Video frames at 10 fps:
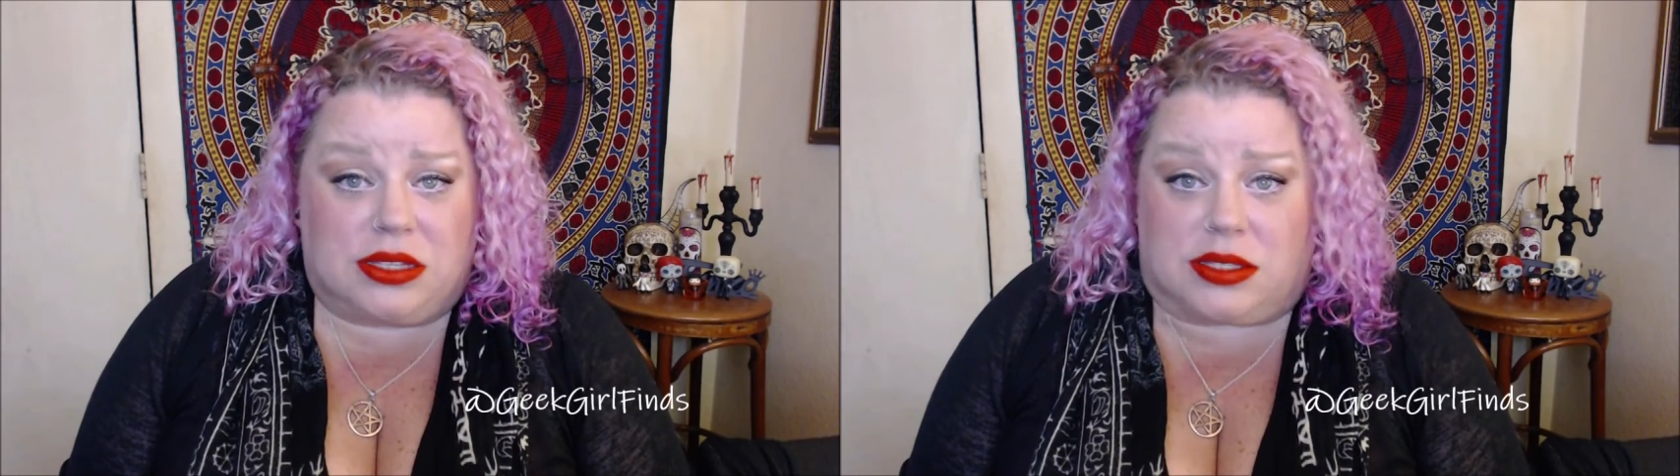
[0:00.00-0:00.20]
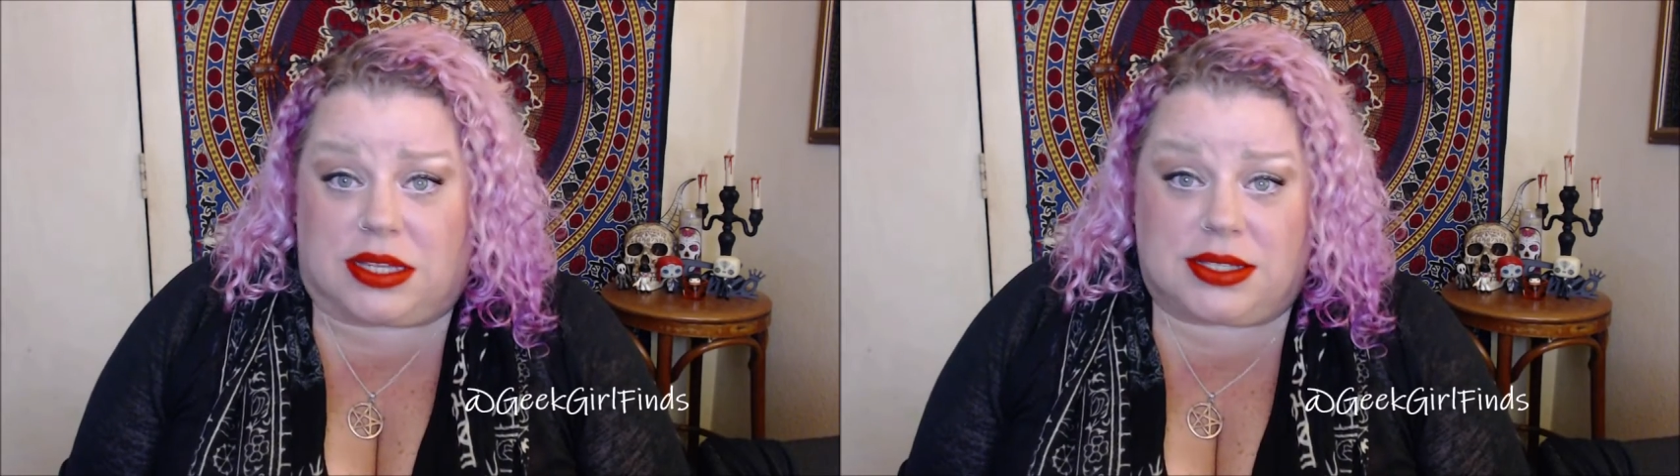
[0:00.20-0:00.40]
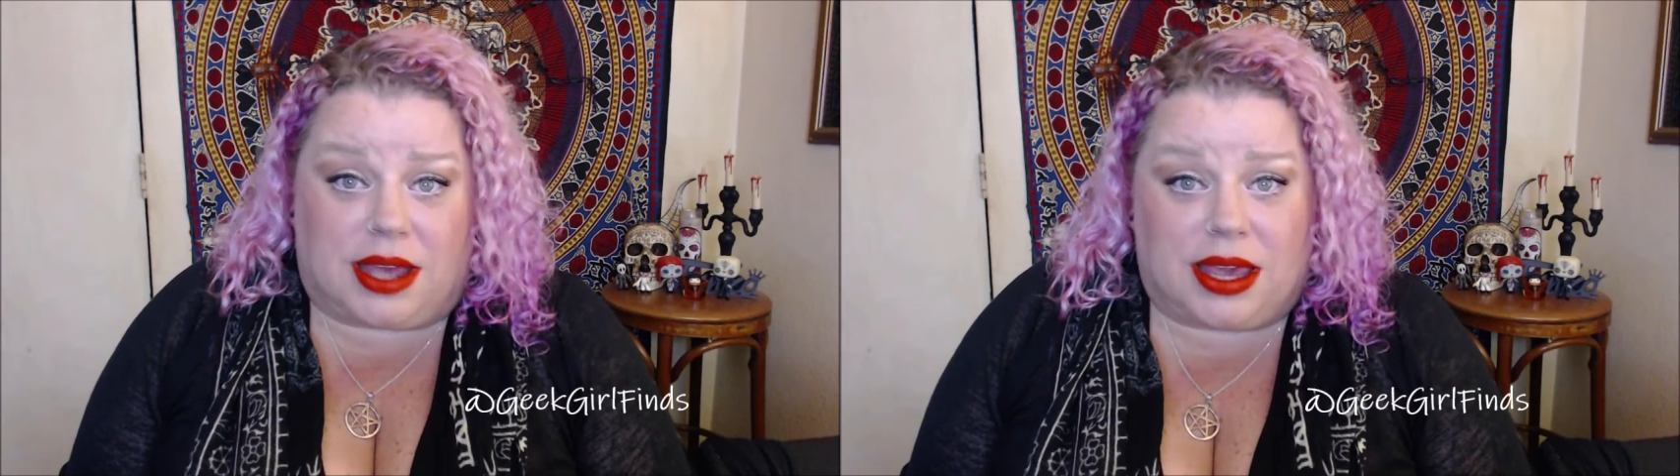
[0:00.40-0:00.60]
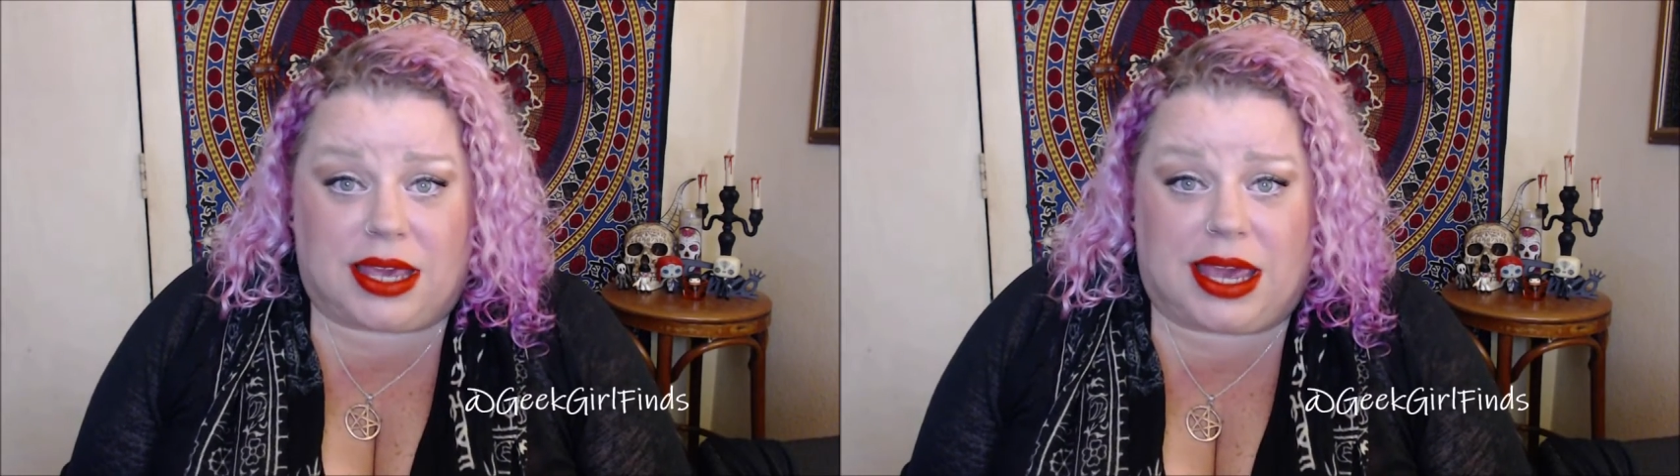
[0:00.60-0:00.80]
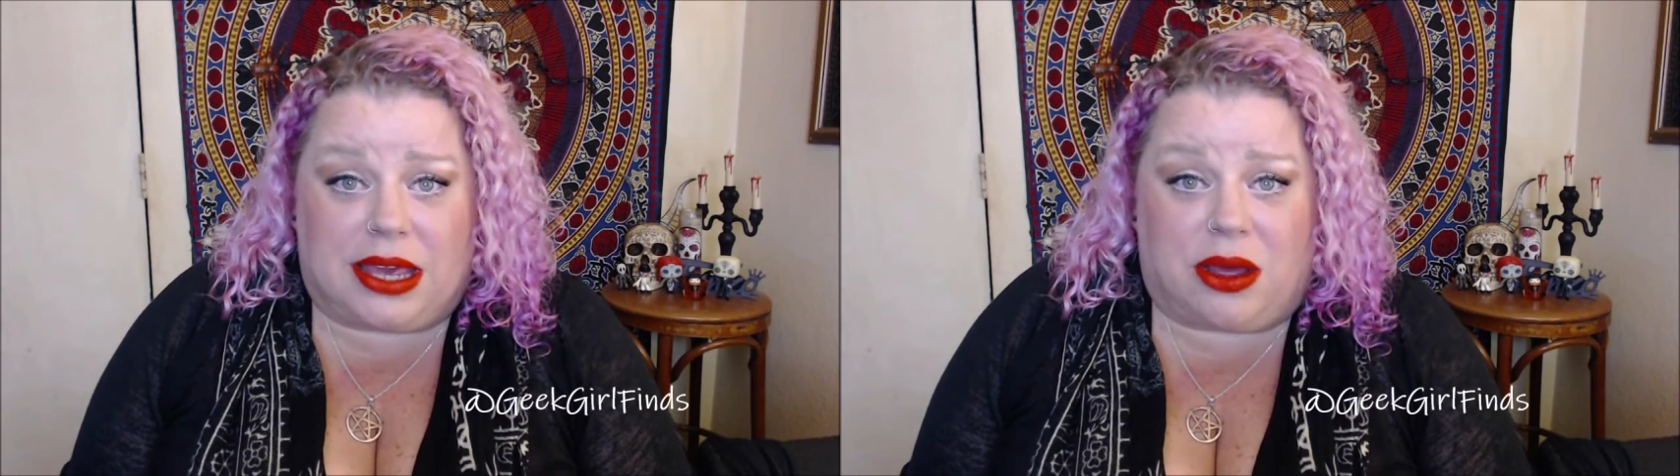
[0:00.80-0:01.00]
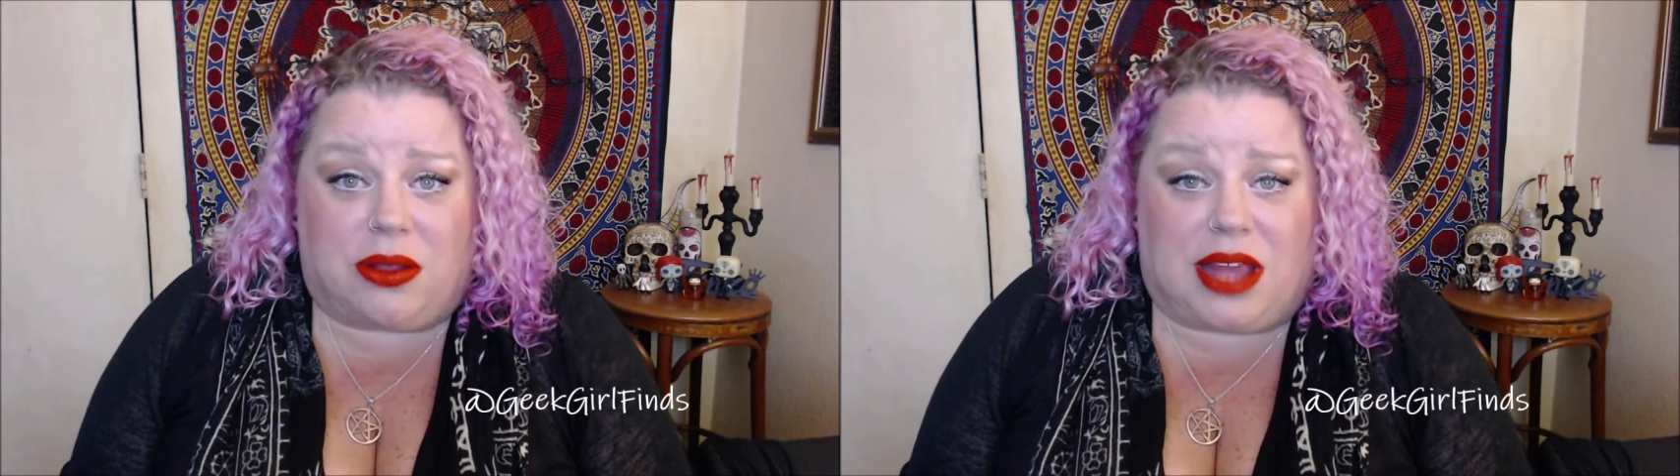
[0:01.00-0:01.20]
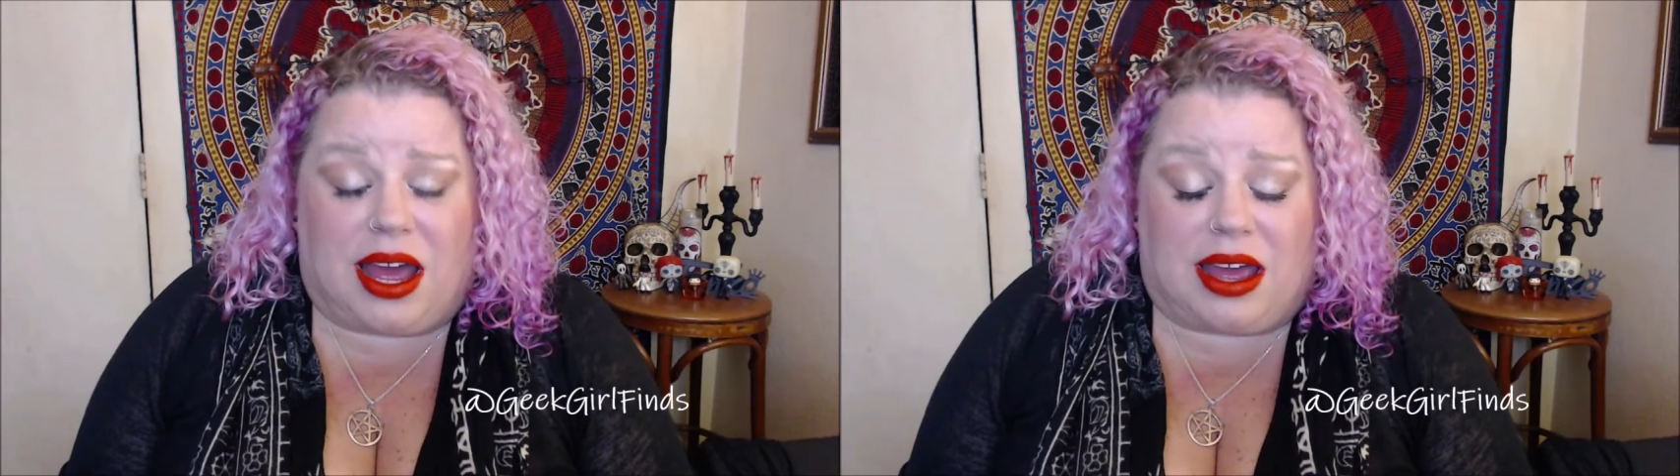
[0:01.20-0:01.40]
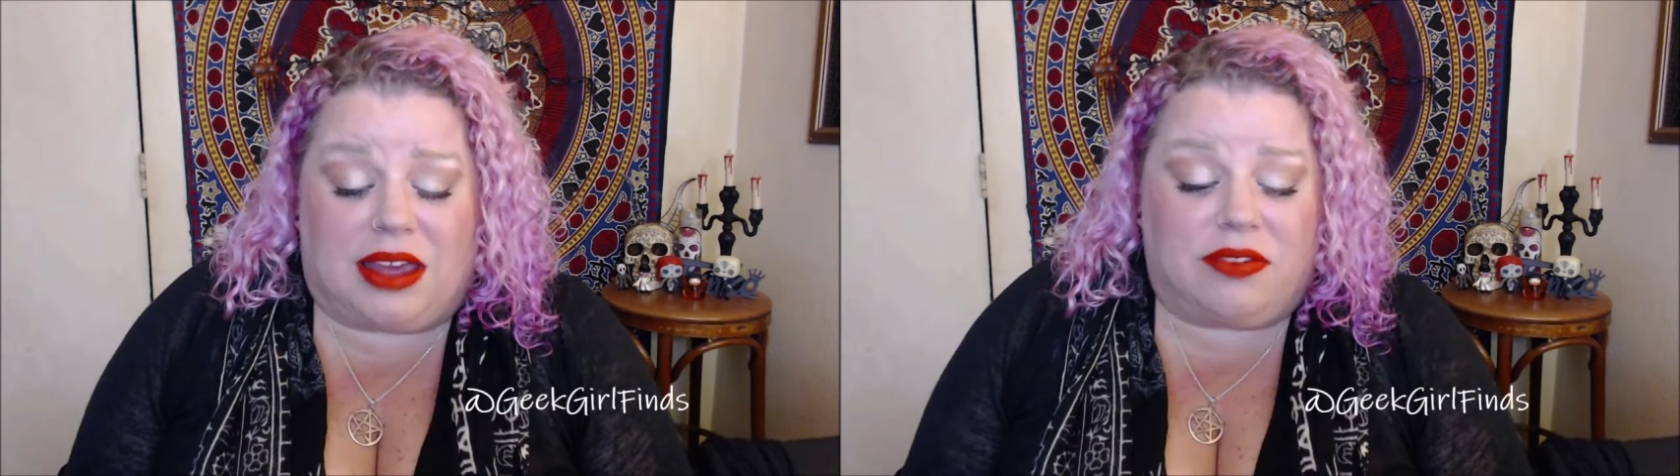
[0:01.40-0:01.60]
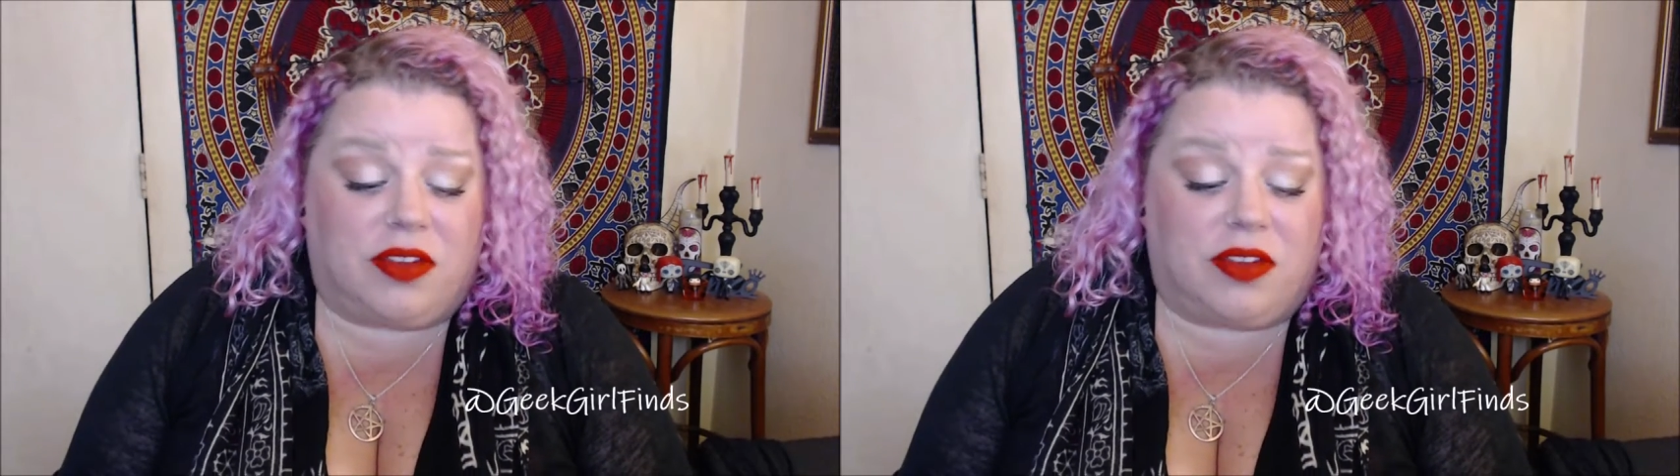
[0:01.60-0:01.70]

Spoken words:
since I can't go live